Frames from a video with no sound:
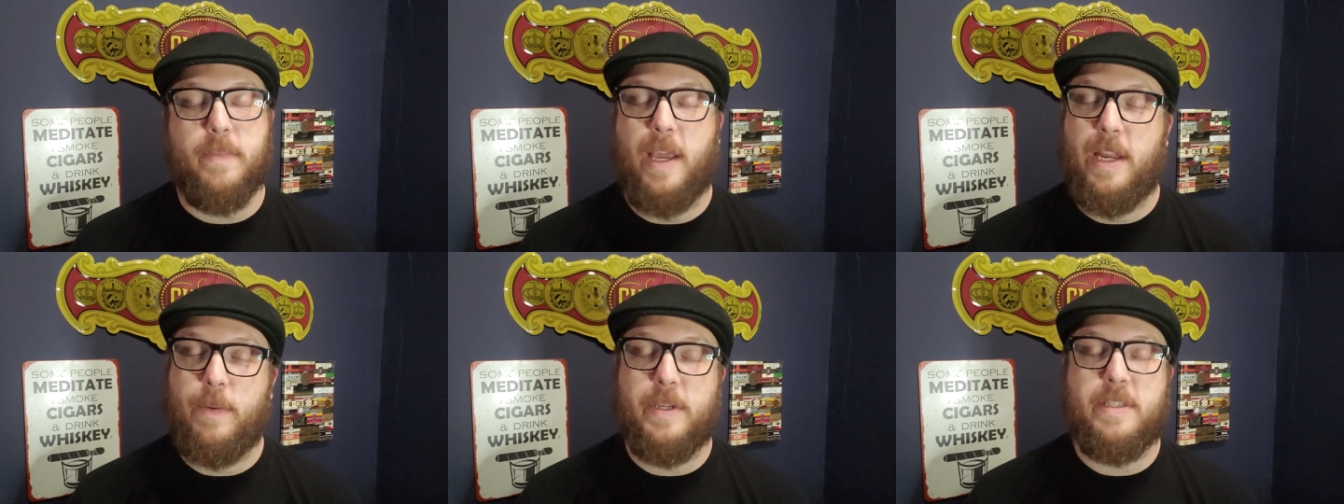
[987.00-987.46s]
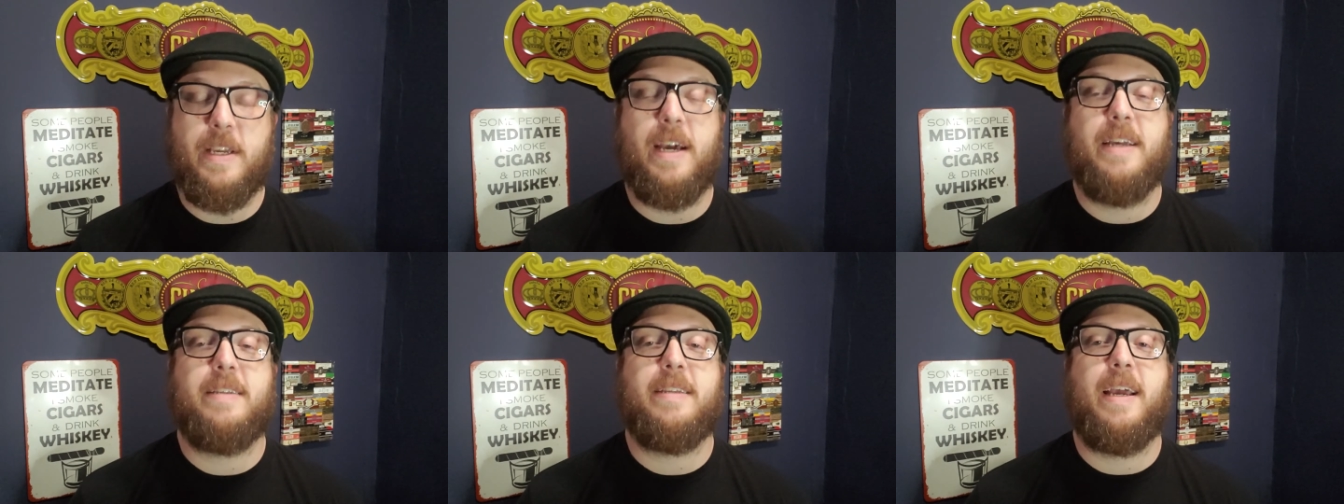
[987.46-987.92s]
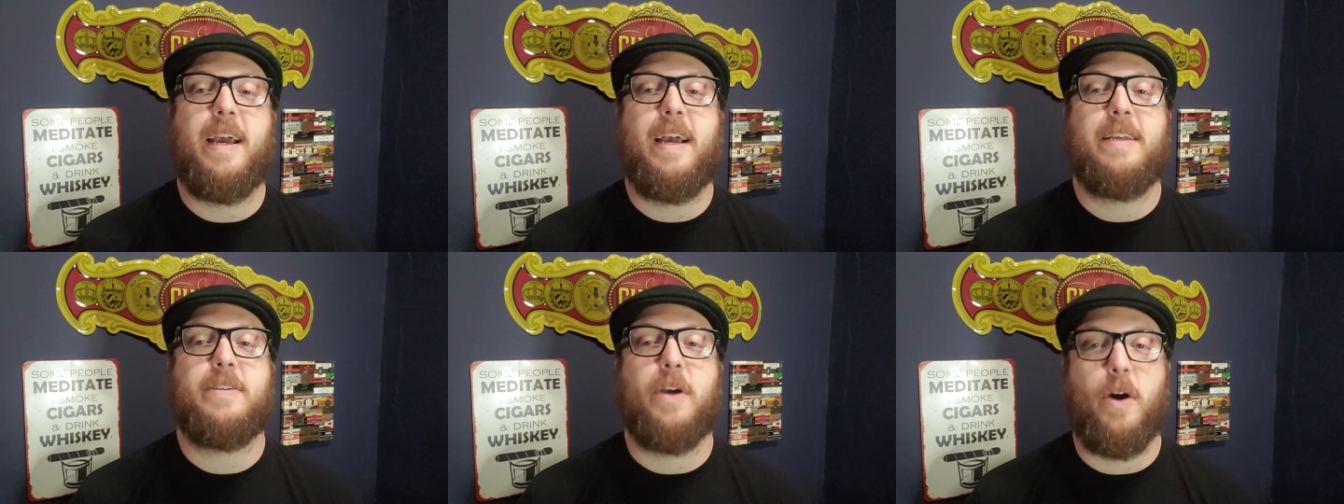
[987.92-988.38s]
anyways, guys,
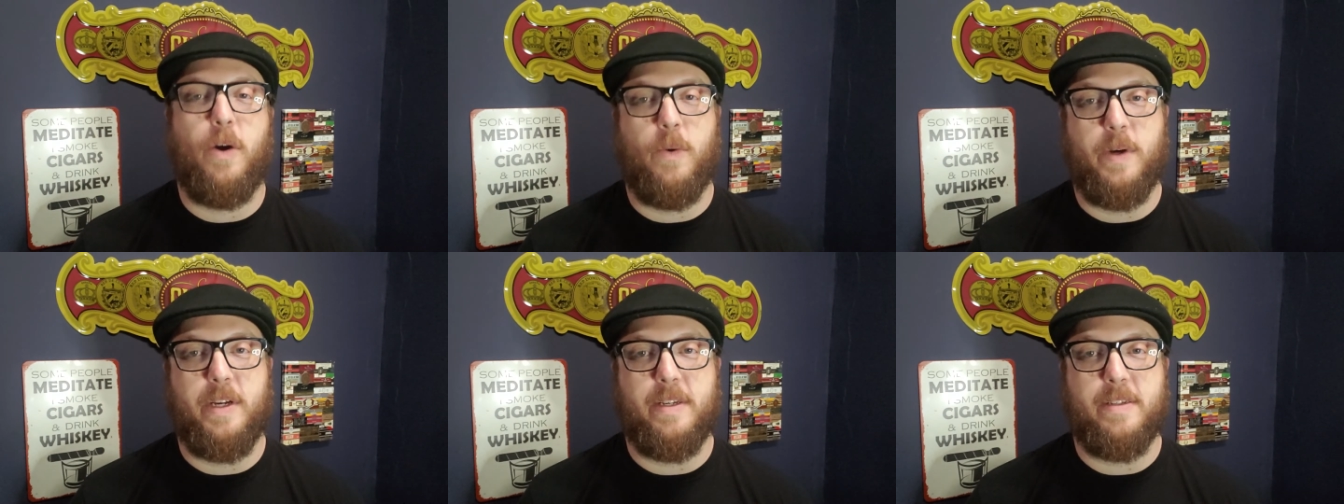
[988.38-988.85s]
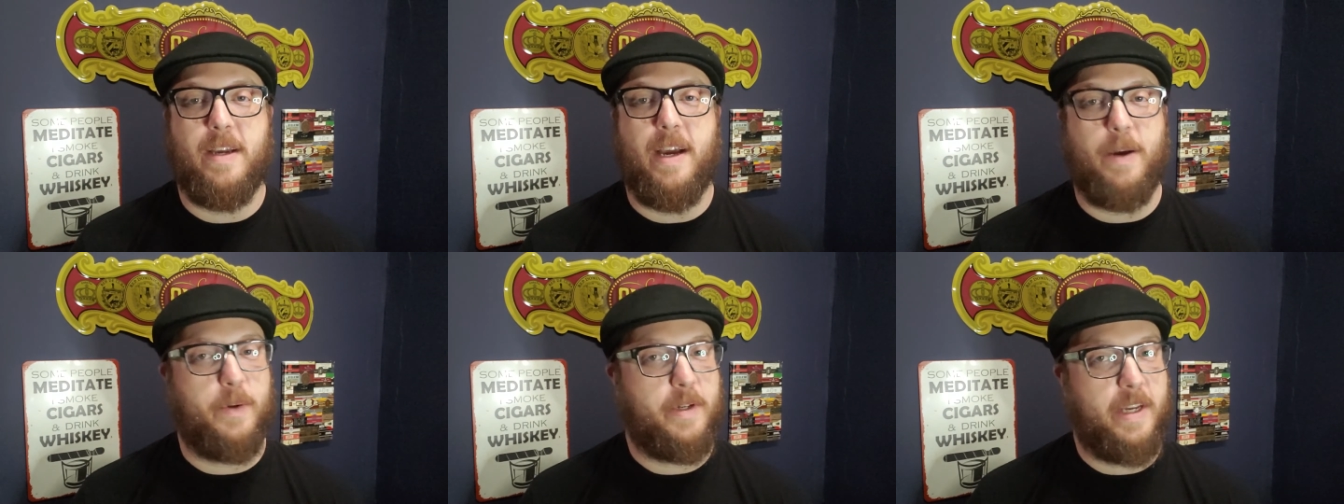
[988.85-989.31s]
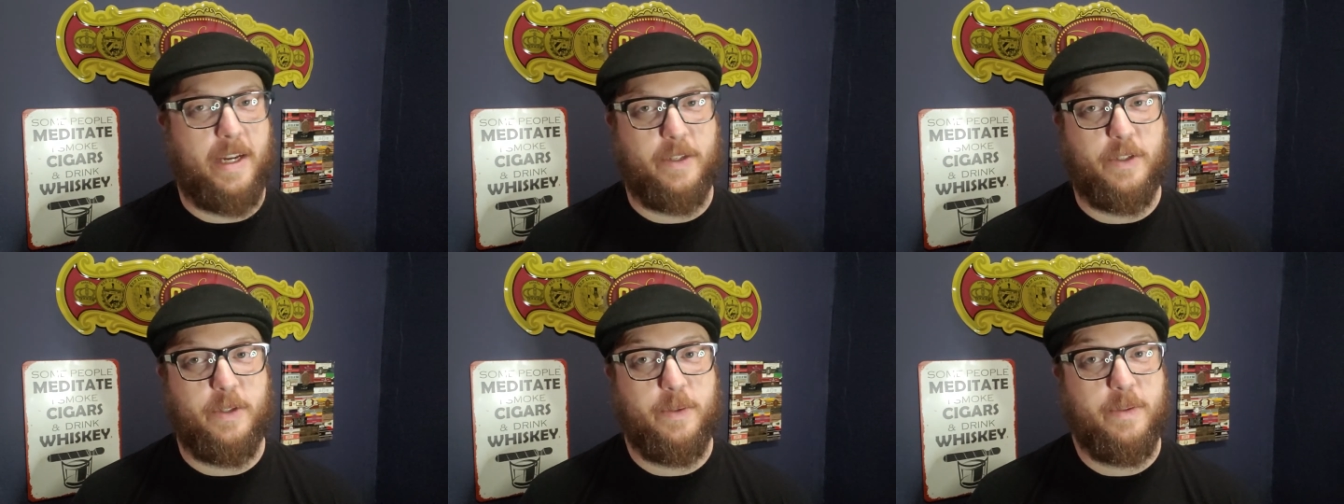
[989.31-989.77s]
as always, I will
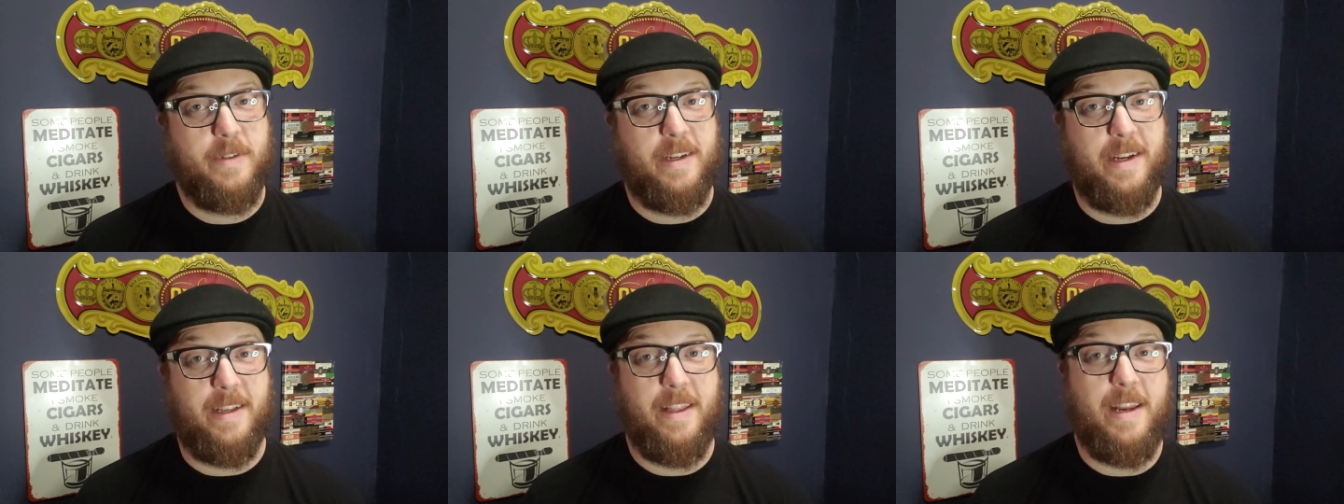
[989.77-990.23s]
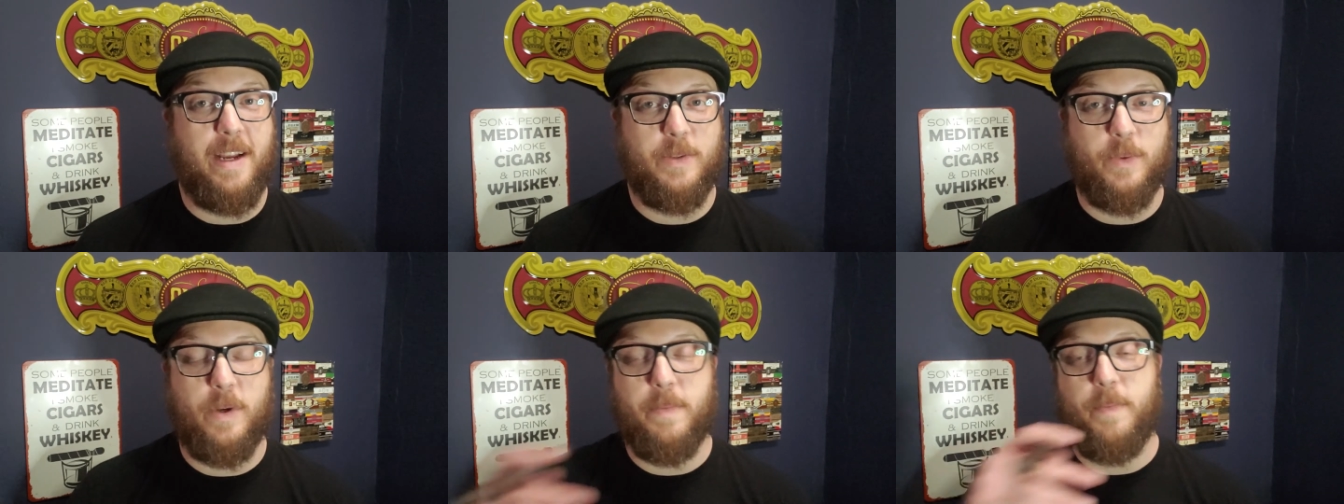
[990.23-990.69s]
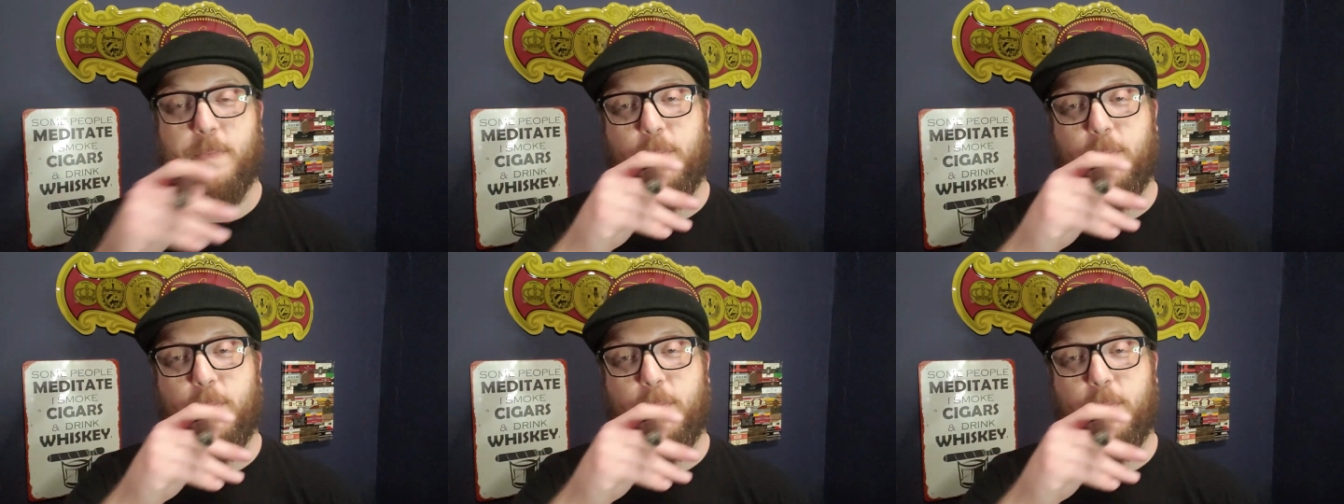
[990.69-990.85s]
catch you in the next one.